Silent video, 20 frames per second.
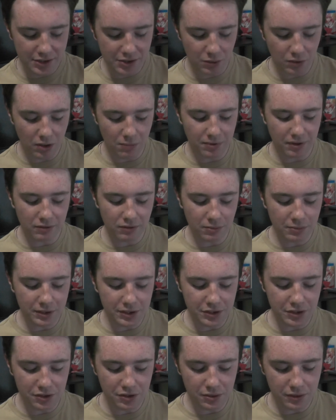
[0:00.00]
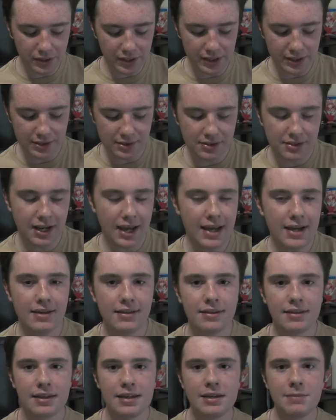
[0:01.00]
So what I'll probably do is take
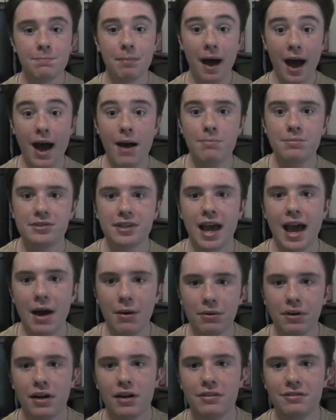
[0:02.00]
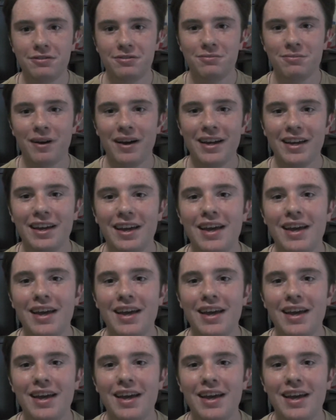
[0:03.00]
the pops out of my